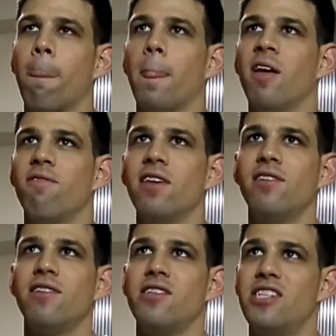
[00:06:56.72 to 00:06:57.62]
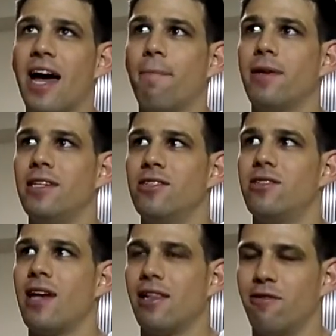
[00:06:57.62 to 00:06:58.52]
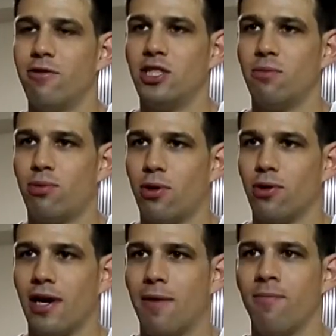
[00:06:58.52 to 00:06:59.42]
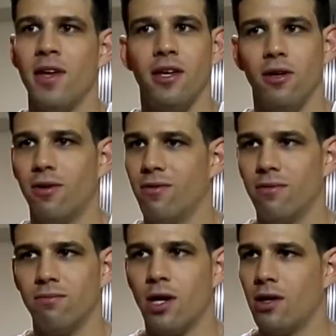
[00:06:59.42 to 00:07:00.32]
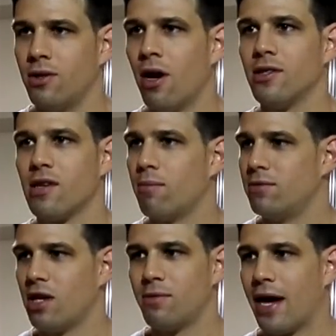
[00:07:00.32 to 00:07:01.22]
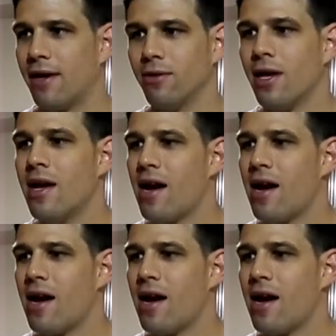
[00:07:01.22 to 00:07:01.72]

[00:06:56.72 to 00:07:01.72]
If this is a Japanese television program, not subtitled,